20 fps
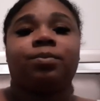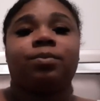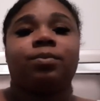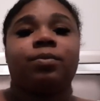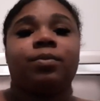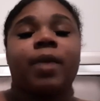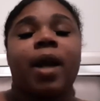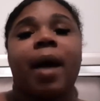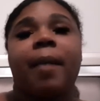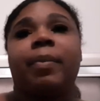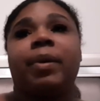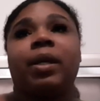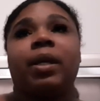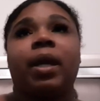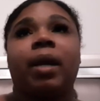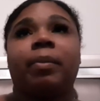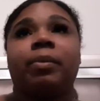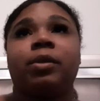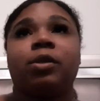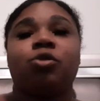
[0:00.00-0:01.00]
not being
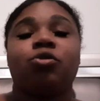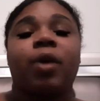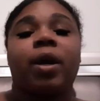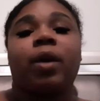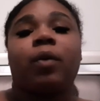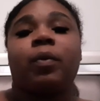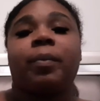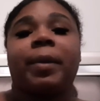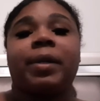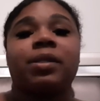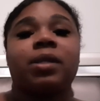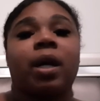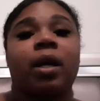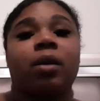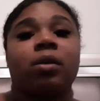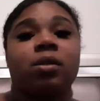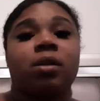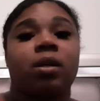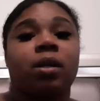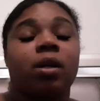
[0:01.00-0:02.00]
able to track when my cycle
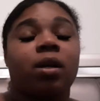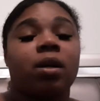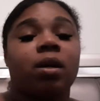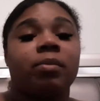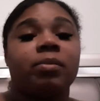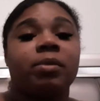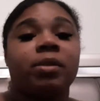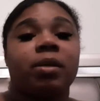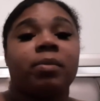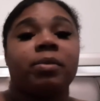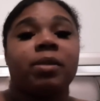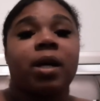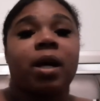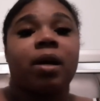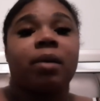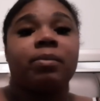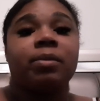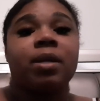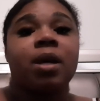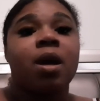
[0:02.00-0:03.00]
is going to come
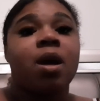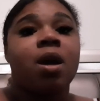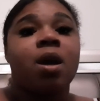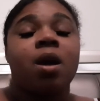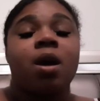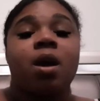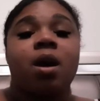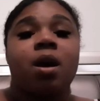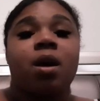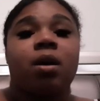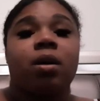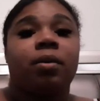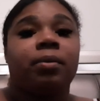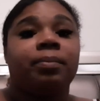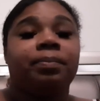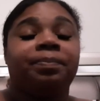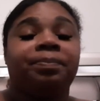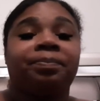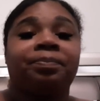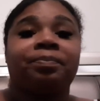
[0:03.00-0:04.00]
sometimes.
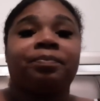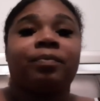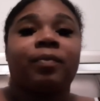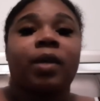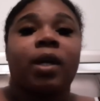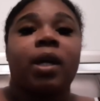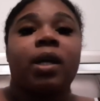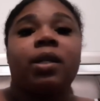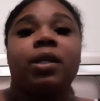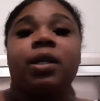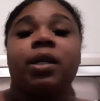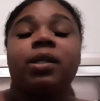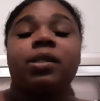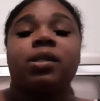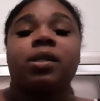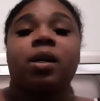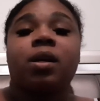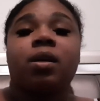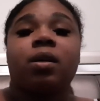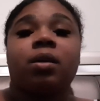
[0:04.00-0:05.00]
It does
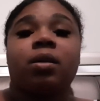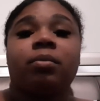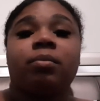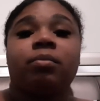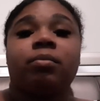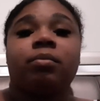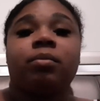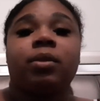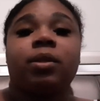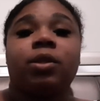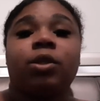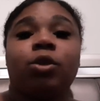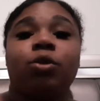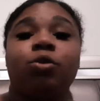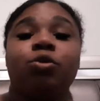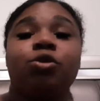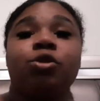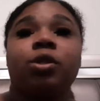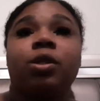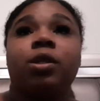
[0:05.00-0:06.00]
come
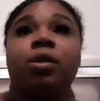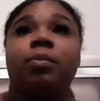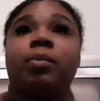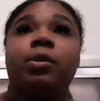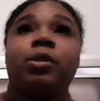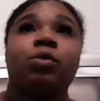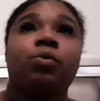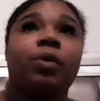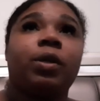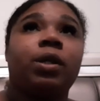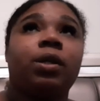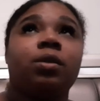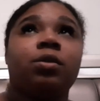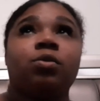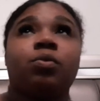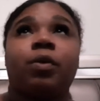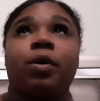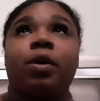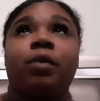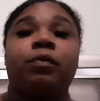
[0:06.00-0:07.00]
usually between the
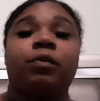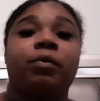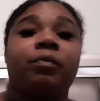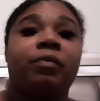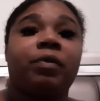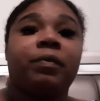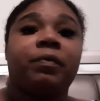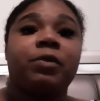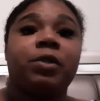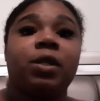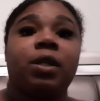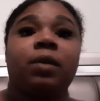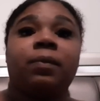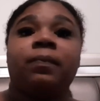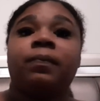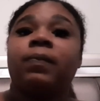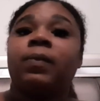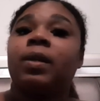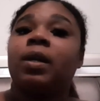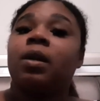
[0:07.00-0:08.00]
12th and 15th,
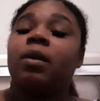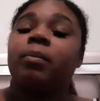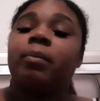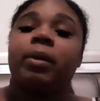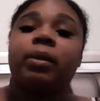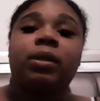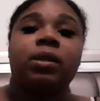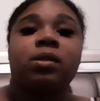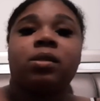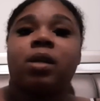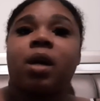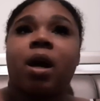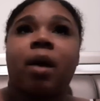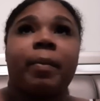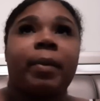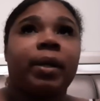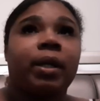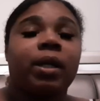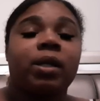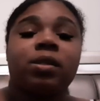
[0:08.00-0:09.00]
but this
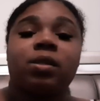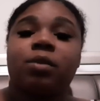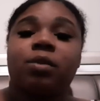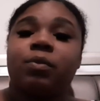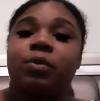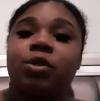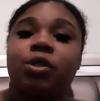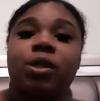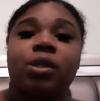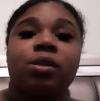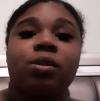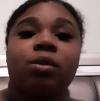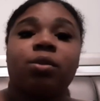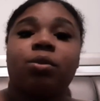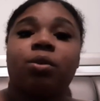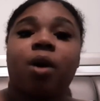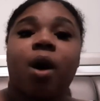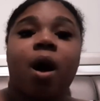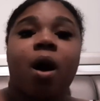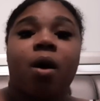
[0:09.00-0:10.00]
time I guess it was just a
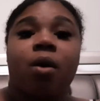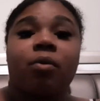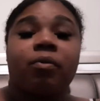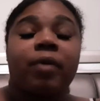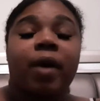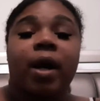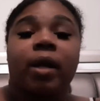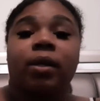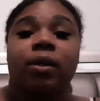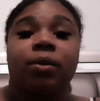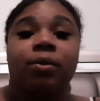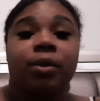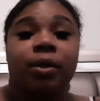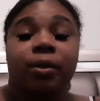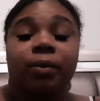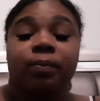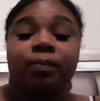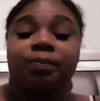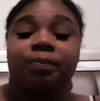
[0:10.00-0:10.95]
little off. I don't know.